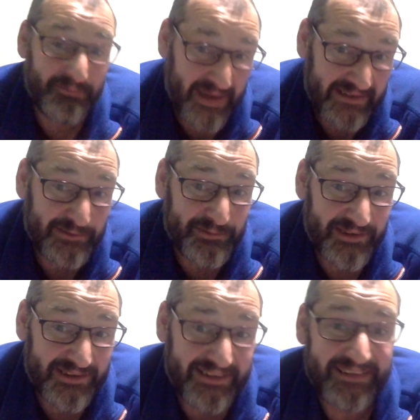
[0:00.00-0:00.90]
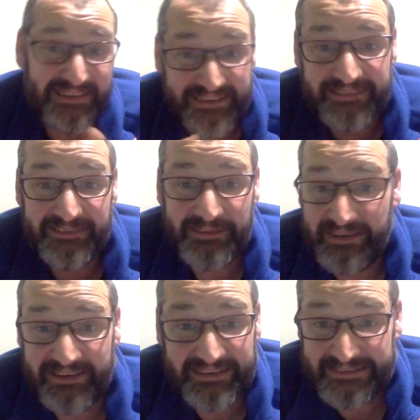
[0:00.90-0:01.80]
back to work, and then
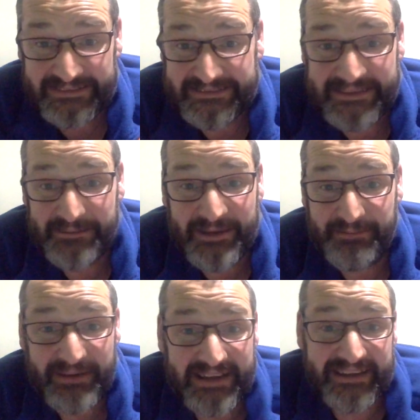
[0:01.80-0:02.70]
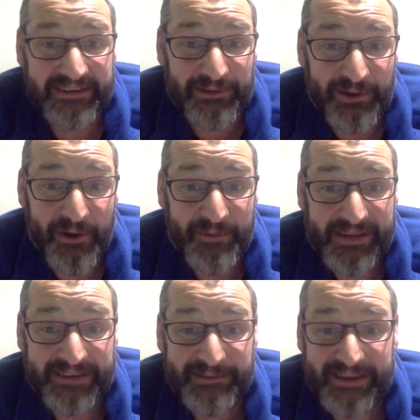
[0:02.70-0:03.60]
take my bike and go home
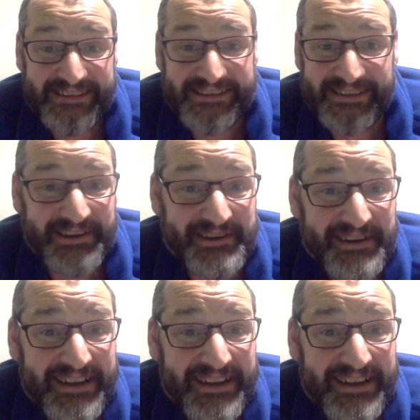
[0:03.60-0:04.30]
anyway. So